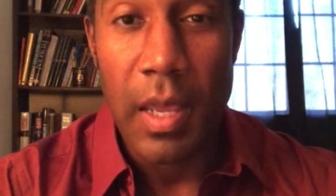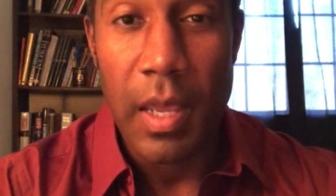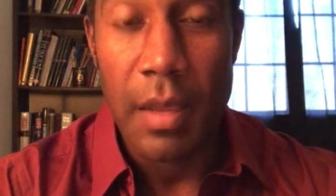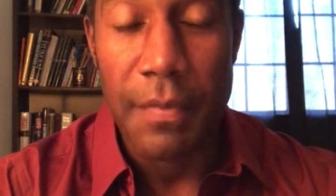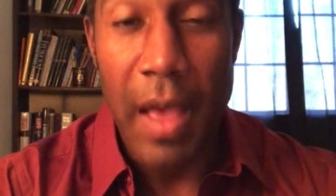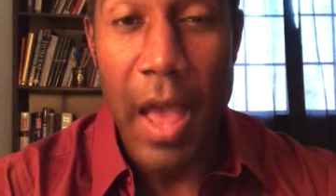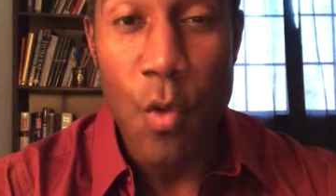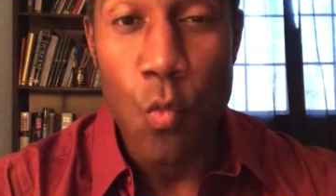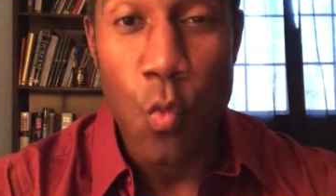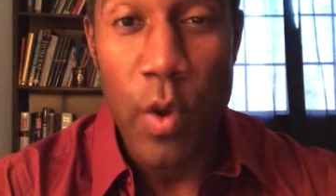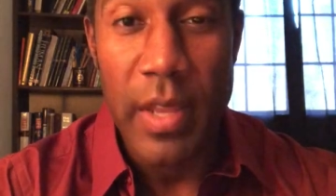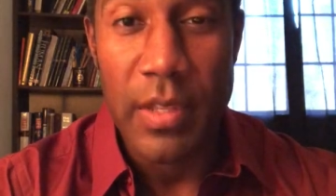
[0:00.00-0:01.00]
if I
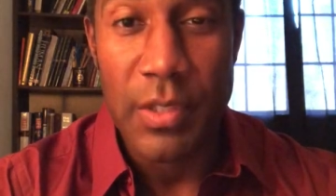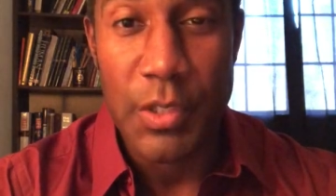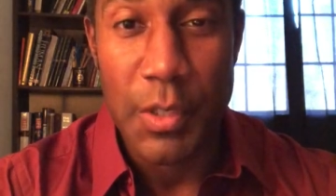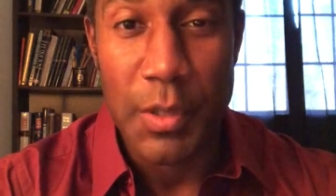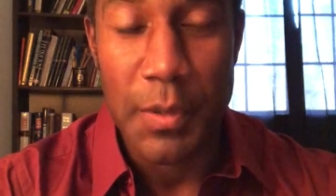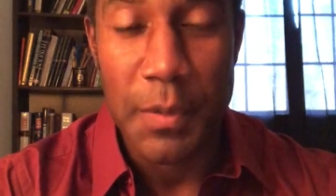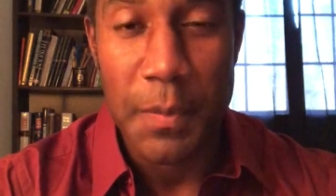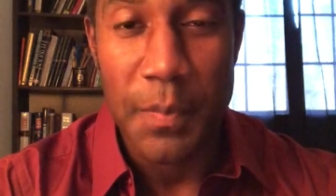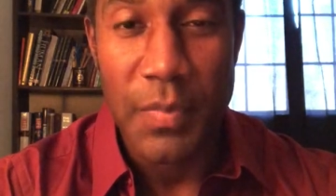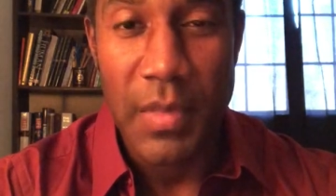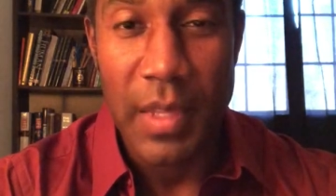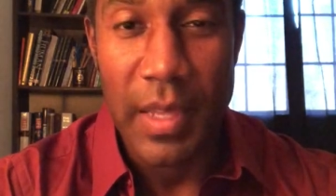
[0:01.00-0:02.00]
went to,
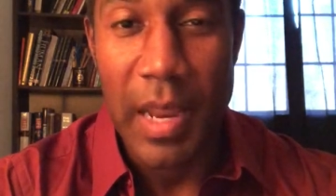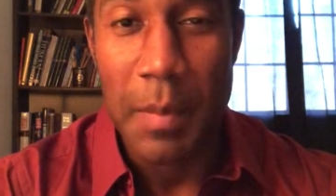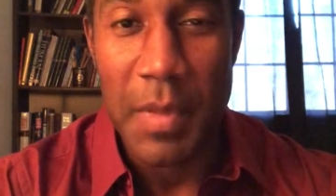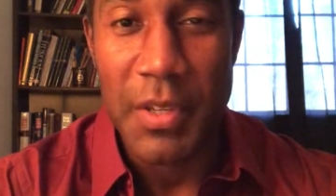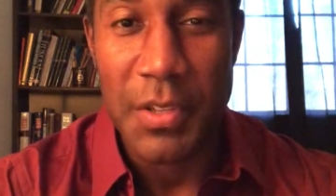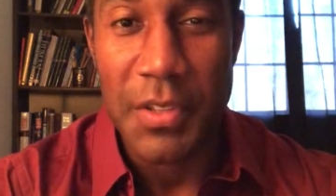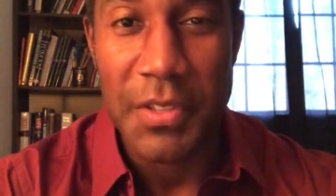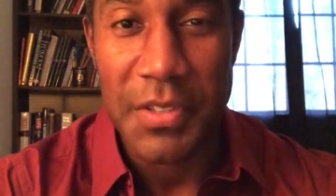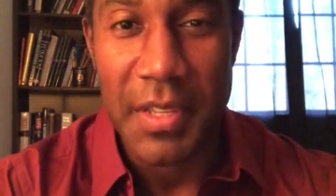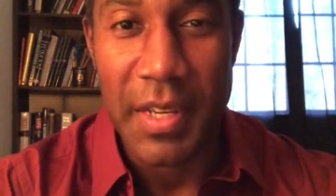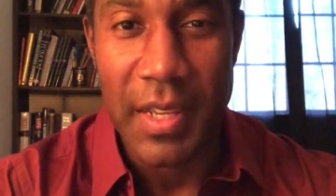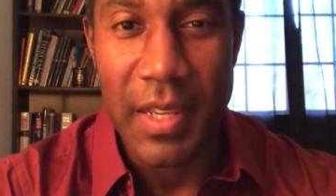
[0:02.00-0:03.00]
and I mentioned the
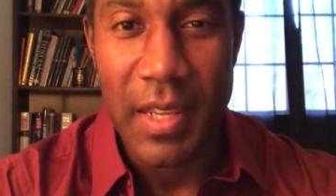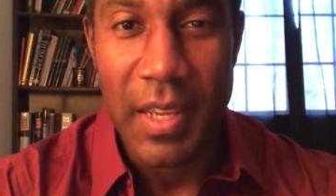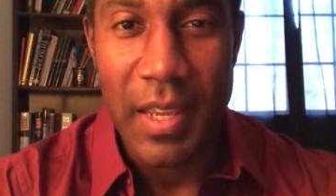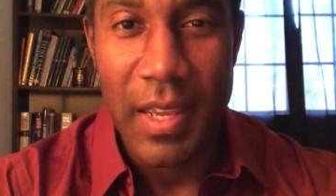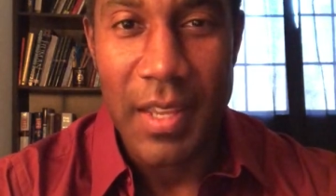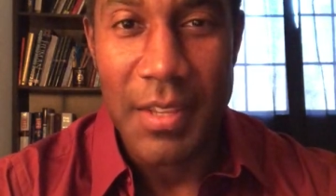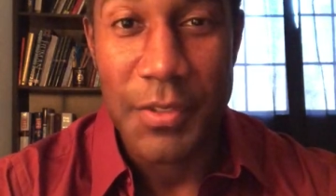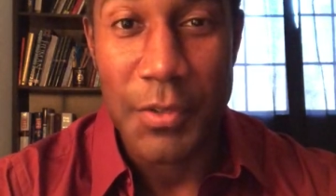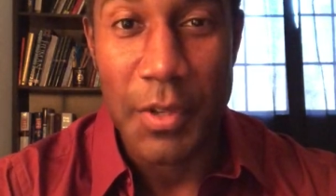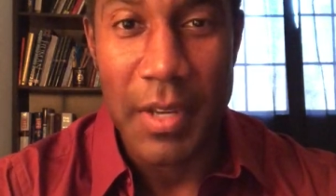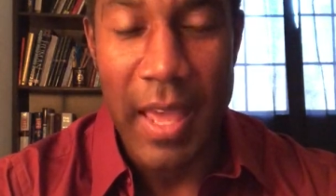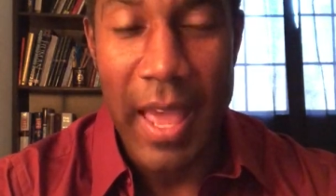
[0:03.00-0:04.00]
city,
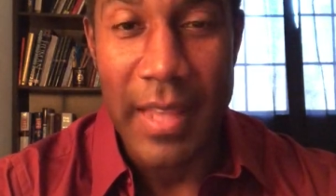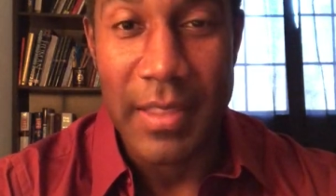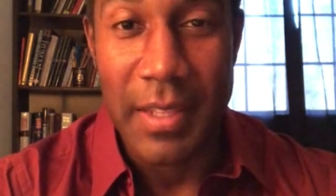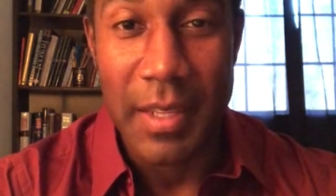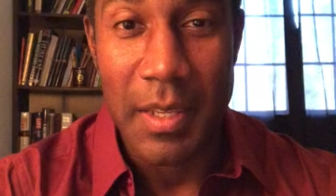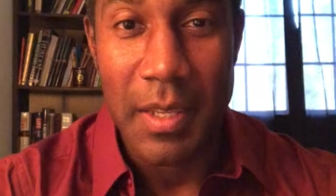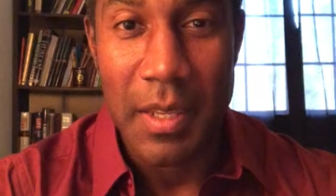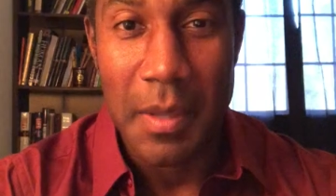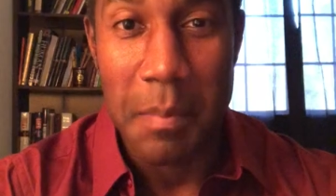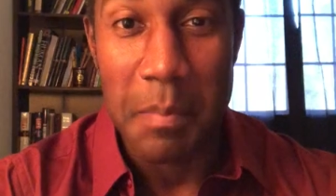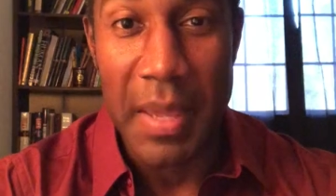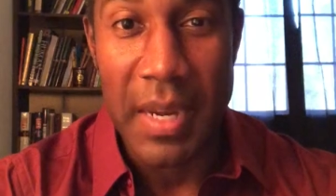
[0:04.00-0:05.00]
stood at the
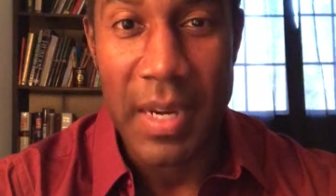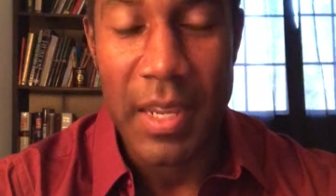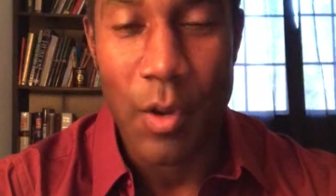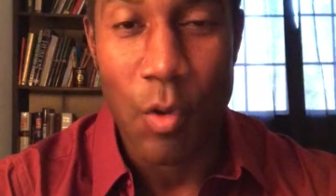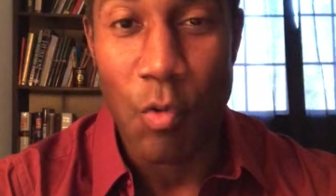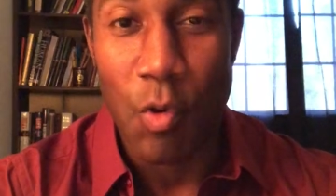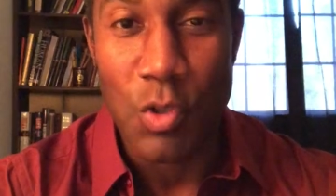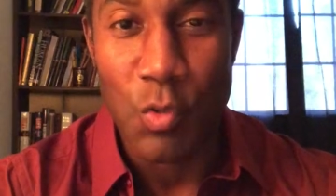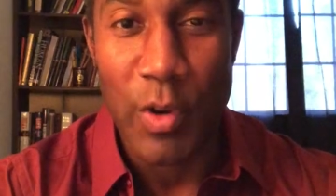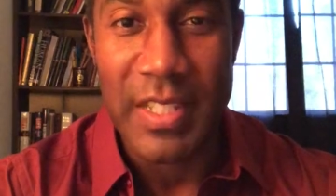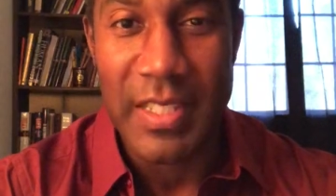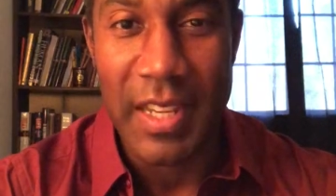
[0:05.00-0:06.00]
Bentley or Rolls
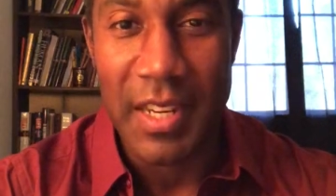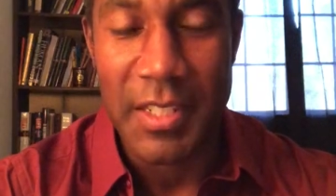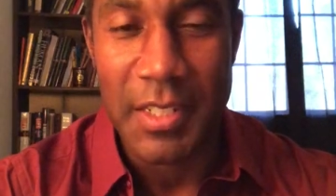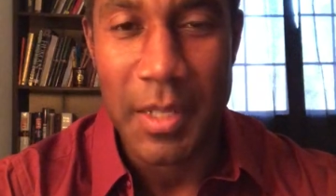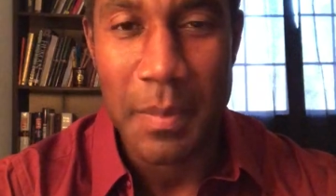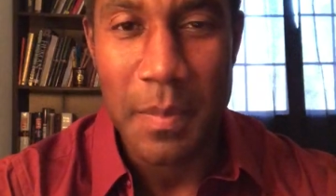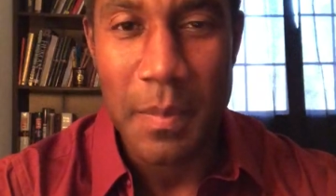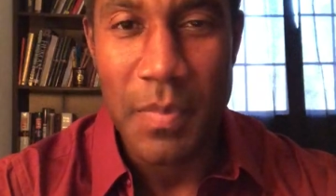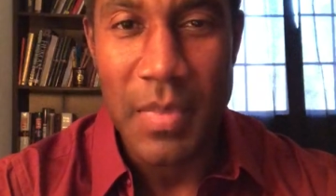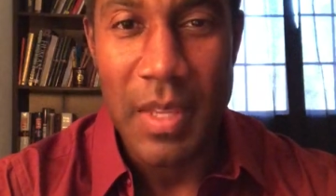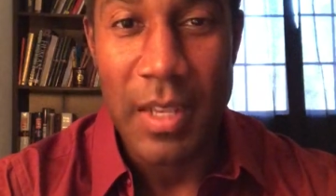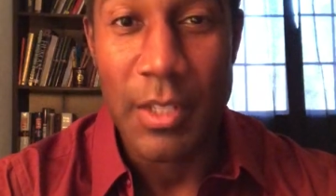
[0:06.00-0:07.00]
Royce dealership,
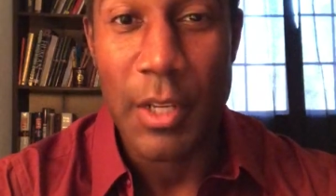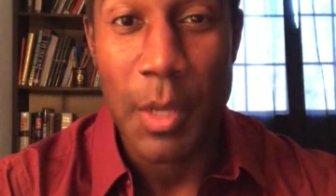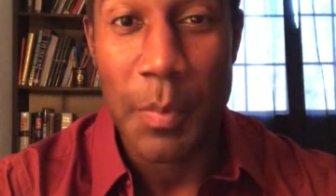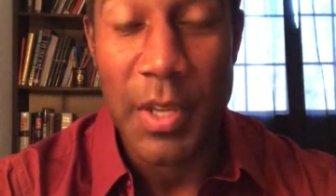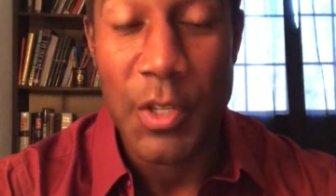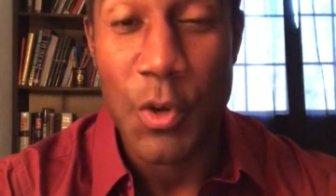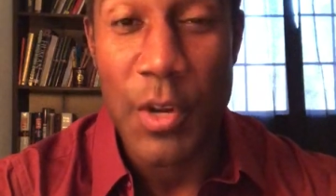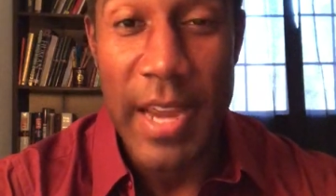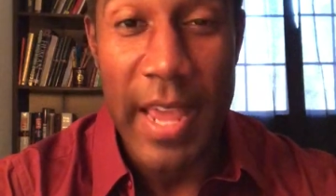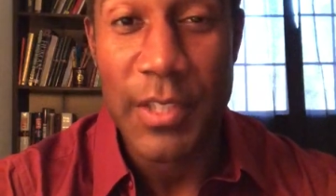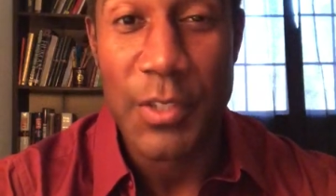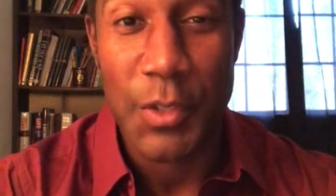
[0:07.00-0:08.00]
took a picture
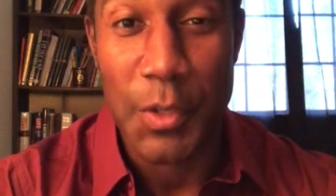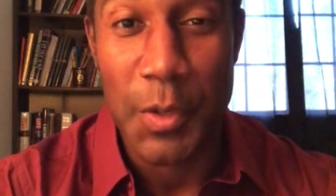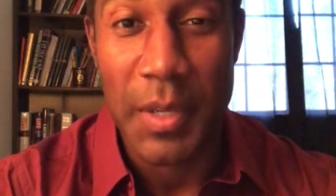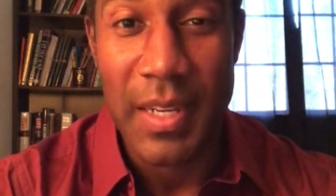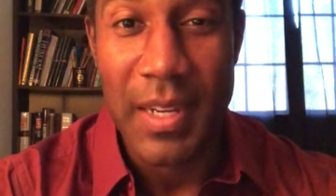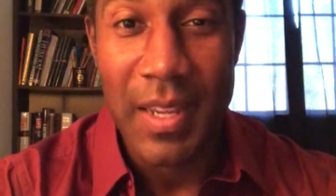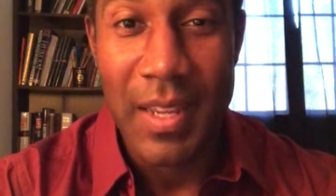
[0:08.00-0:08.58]
next to it,